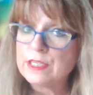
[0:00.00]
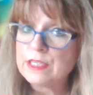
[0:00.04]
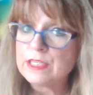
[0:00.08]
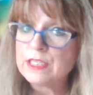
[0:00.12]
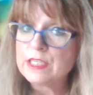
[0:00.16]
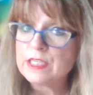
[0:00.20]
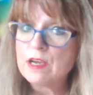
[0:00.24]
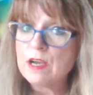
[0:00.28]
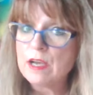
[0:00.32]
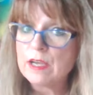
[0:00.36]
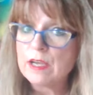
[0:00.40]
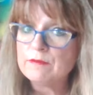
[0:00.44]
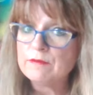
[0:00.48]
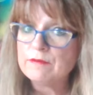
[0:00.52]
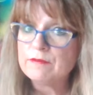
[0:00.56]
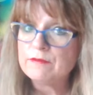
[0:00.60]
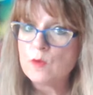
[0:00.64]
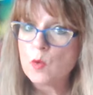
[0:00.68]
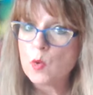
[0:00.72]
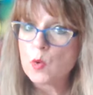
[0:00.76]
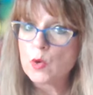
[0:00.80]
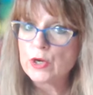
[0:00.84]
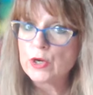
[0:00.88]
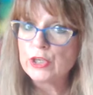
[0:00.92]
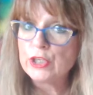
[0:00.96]
this time
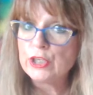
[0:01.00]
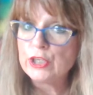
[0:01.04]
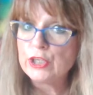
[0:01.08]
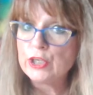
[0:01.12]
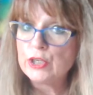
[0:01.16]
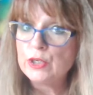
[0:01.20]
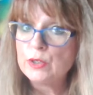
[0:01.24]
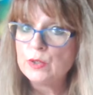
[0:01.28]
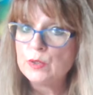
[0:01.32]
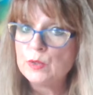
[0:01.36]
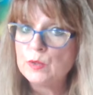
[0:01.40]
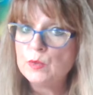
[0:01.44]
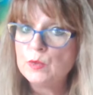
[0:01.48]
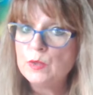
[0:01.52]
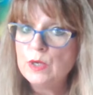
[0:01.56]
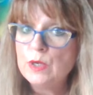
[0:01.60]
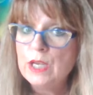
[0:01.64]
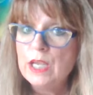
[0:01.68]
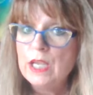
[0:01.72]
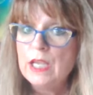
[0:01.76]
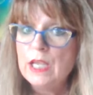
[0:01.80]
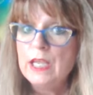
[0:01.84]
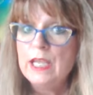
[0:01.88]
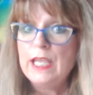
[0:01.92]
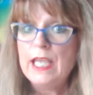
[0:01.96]
for you